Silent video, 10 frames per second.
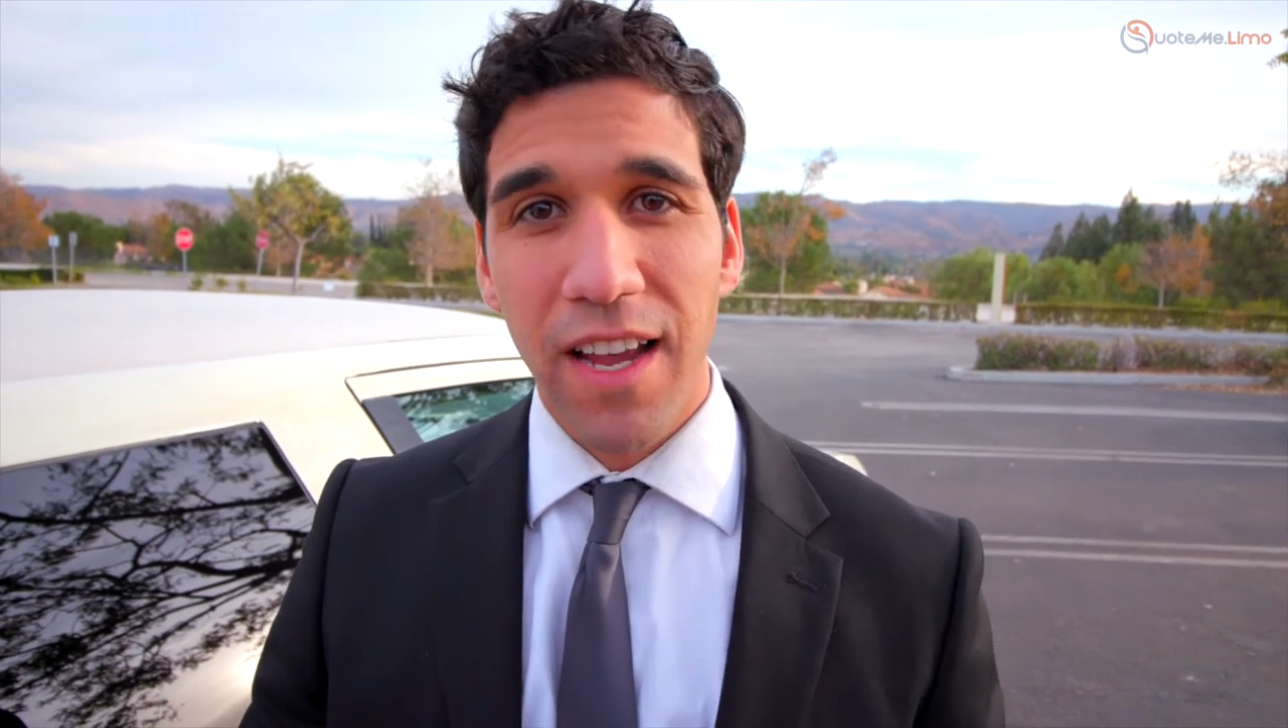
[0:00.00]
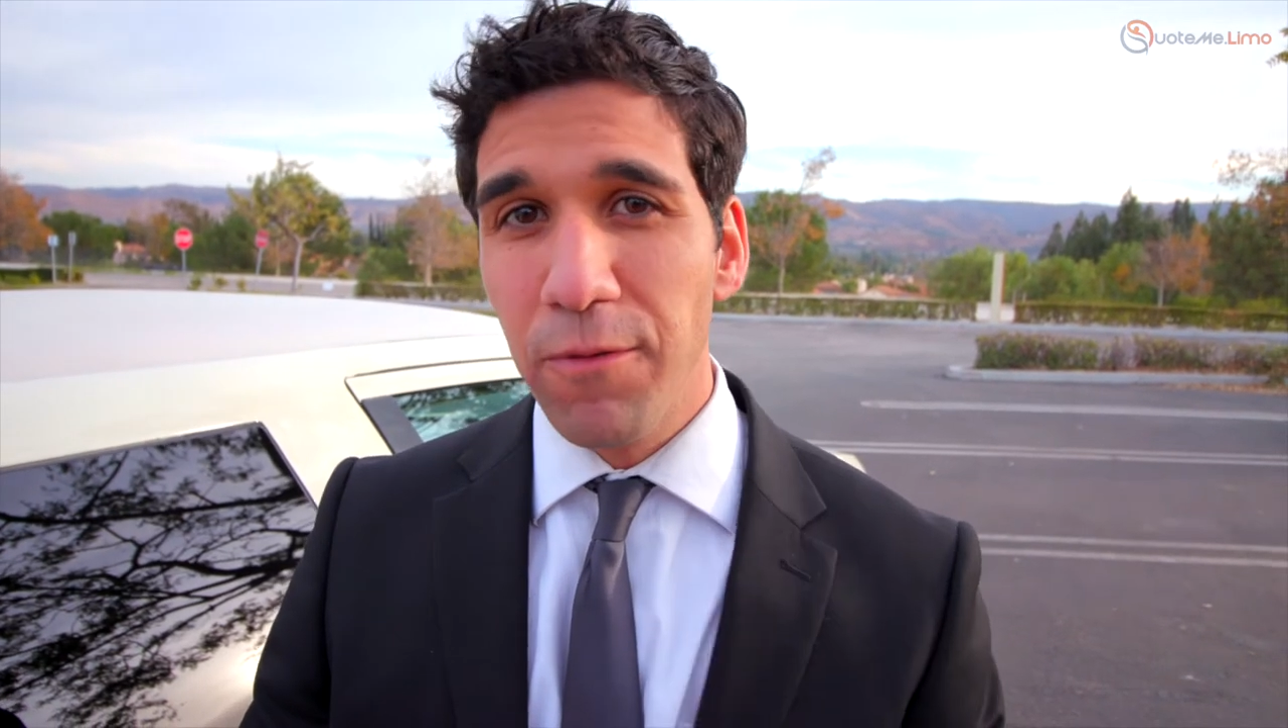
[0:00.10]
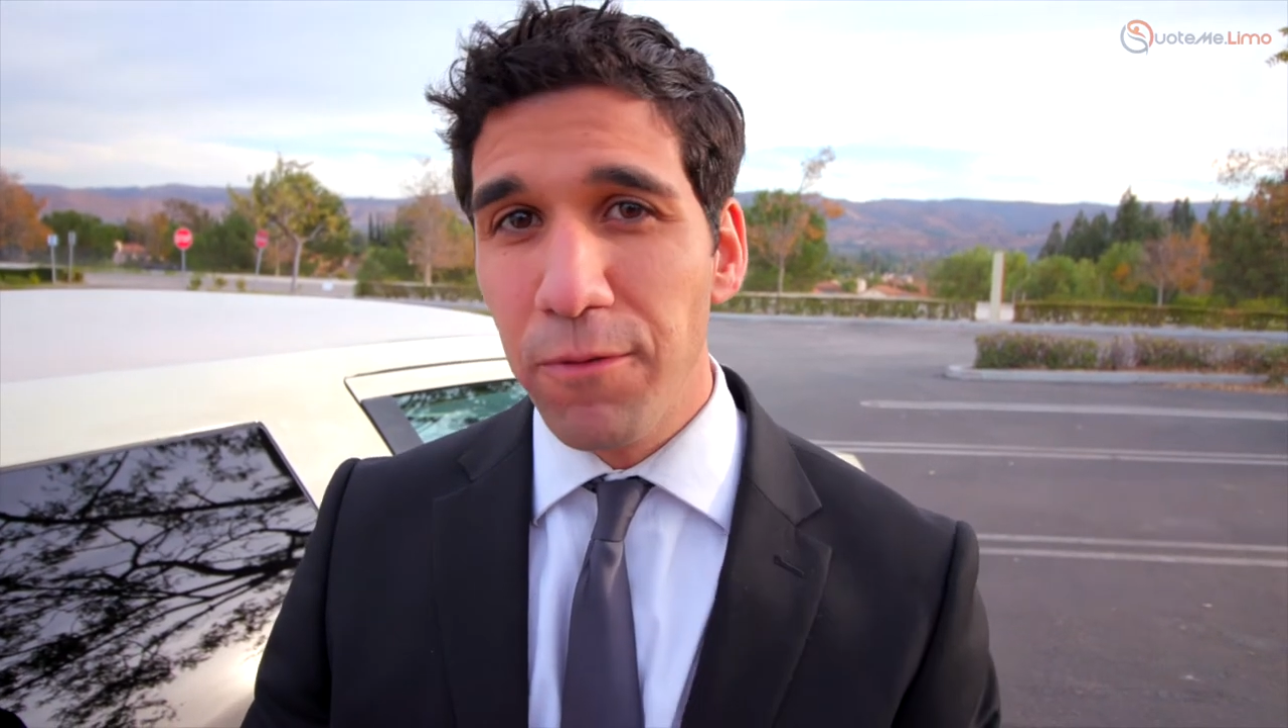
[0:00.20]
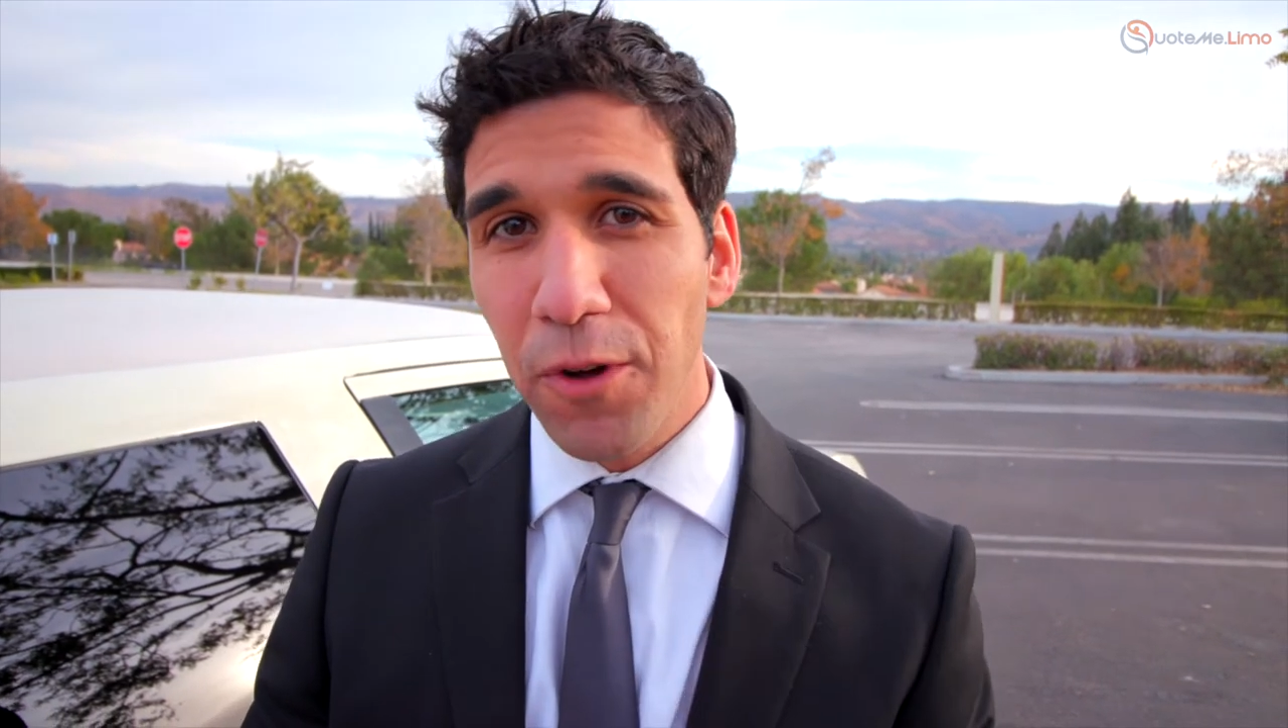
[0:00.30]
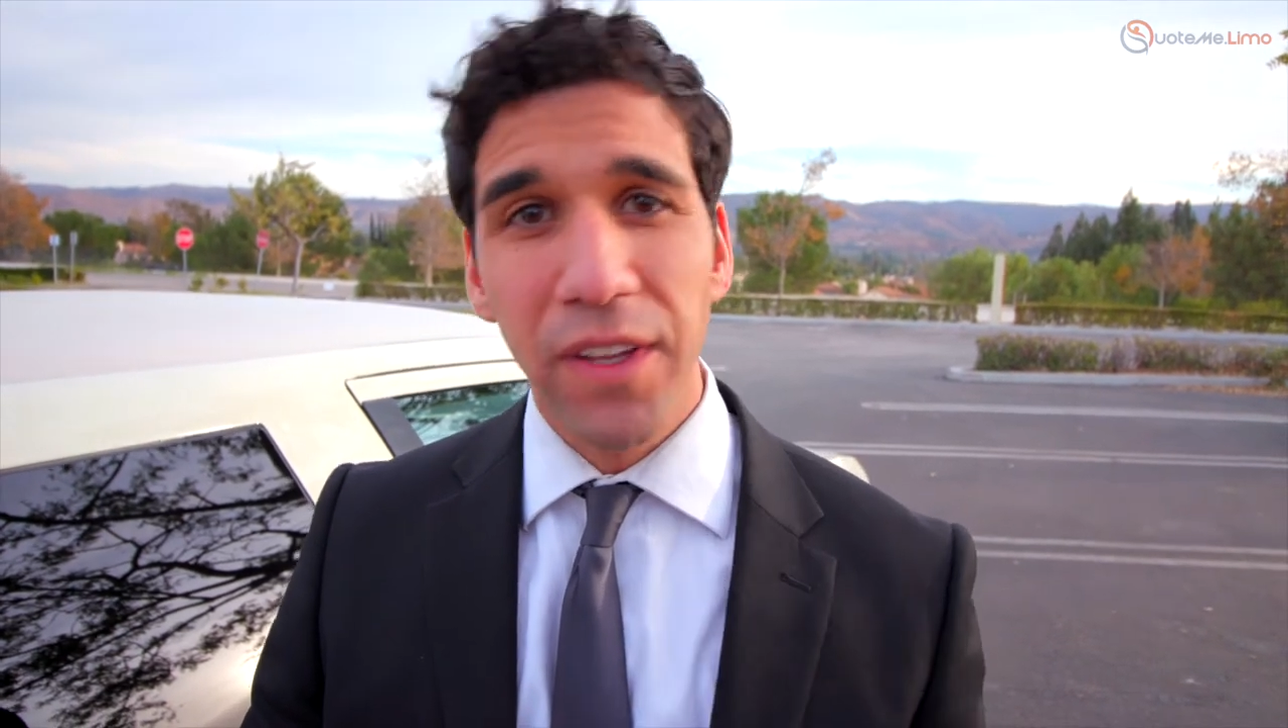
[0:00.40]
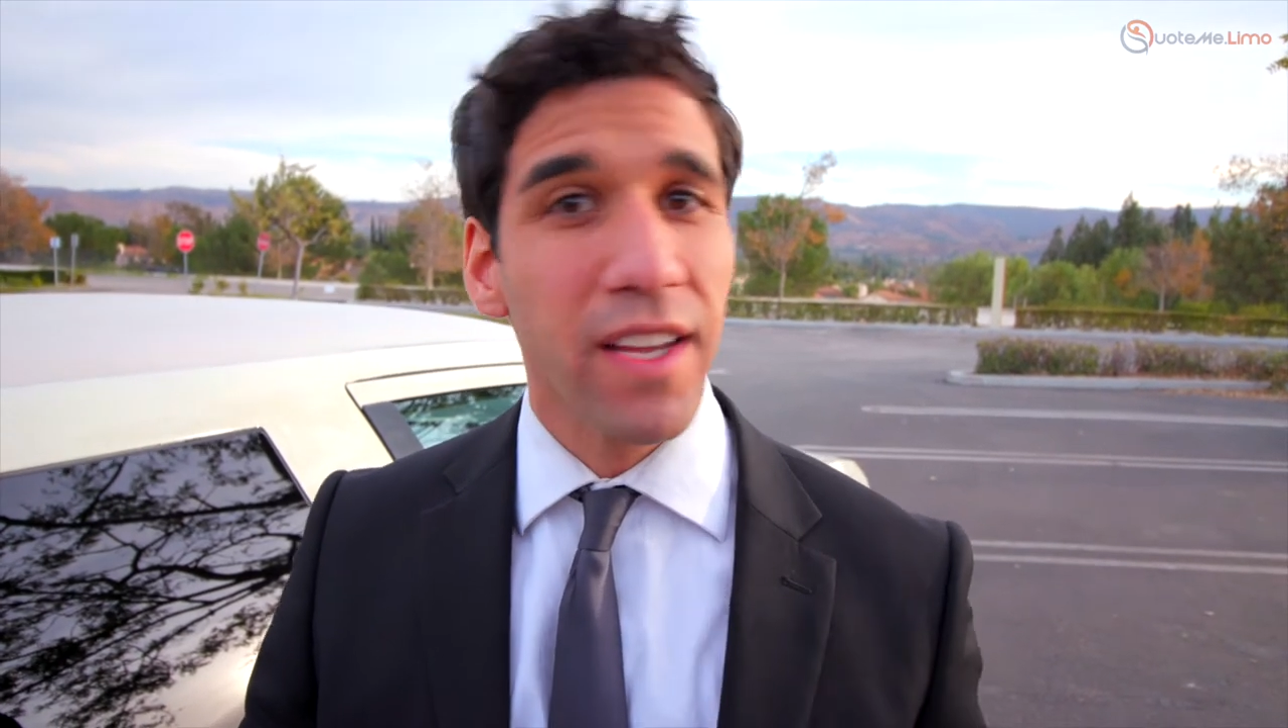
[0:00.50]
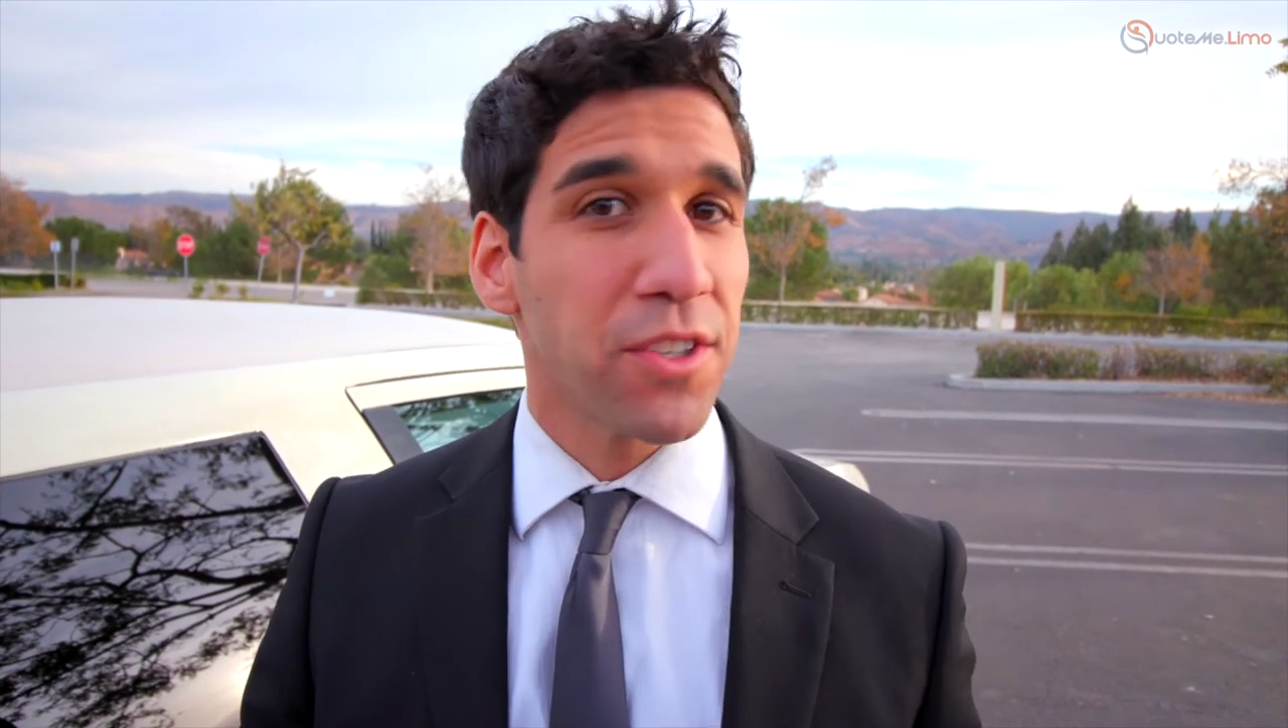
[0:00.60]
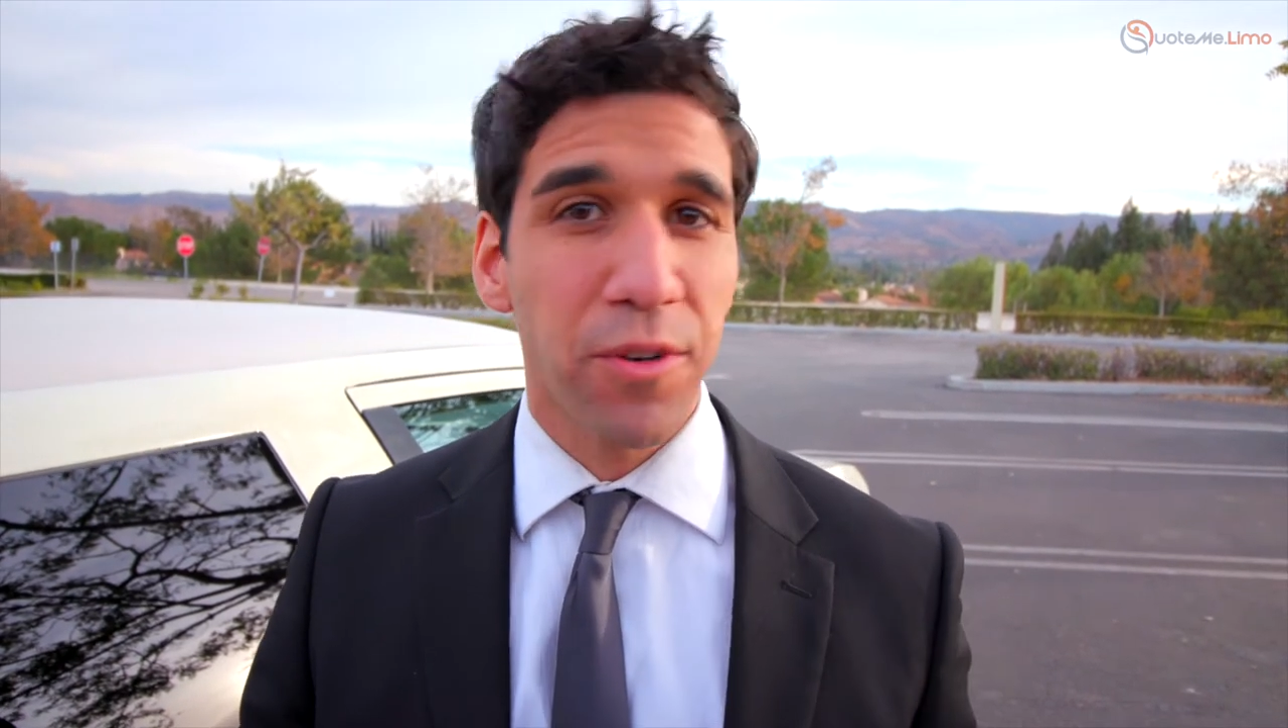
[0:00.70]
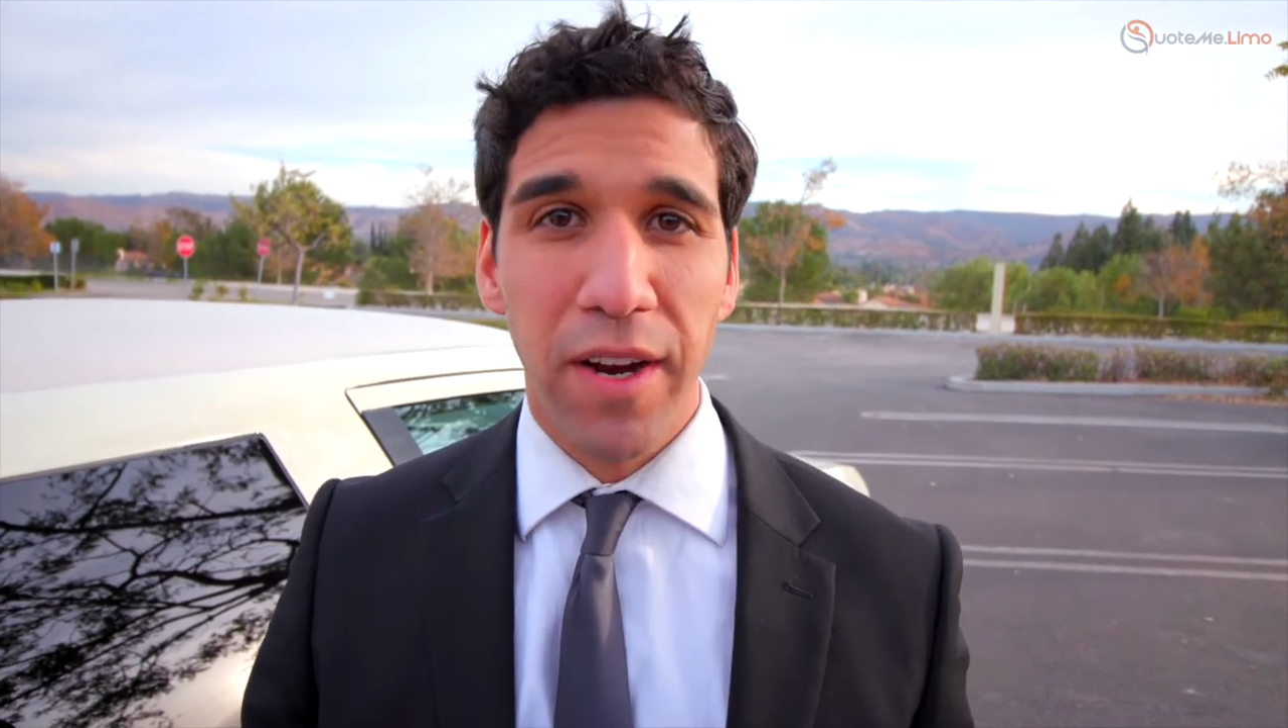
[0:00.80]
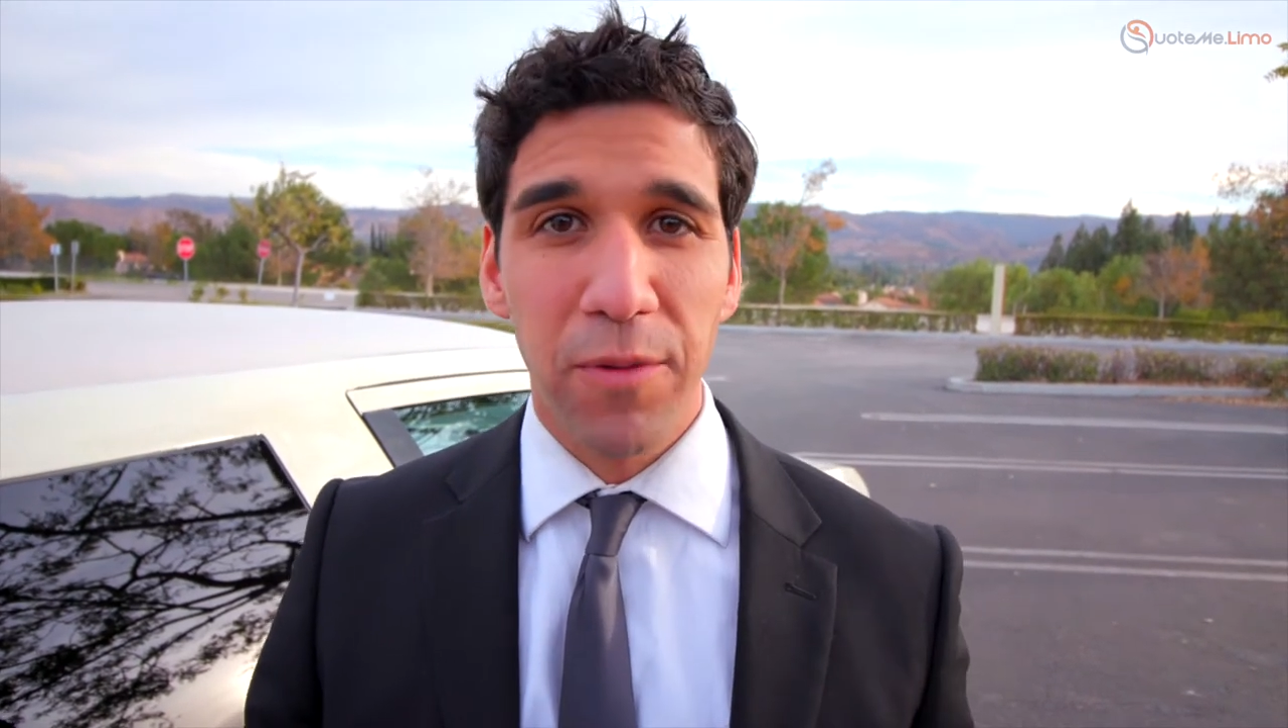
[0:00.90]
and fully
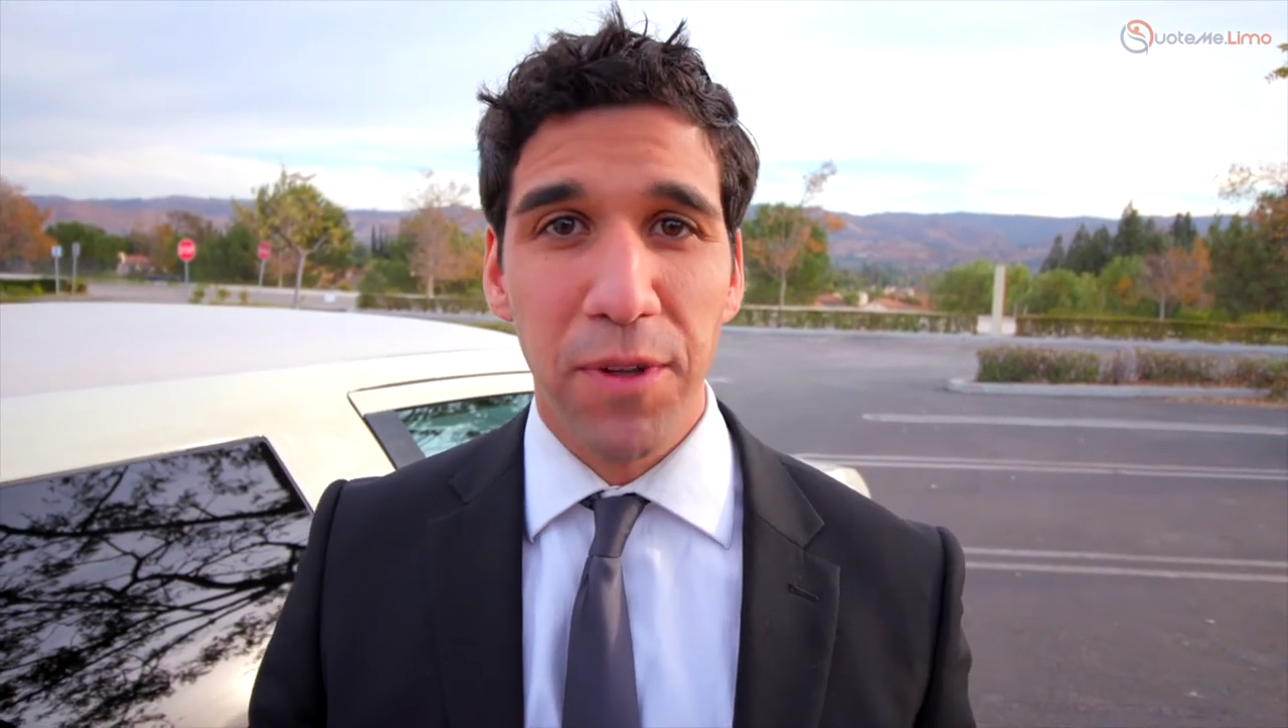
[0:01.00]
integrated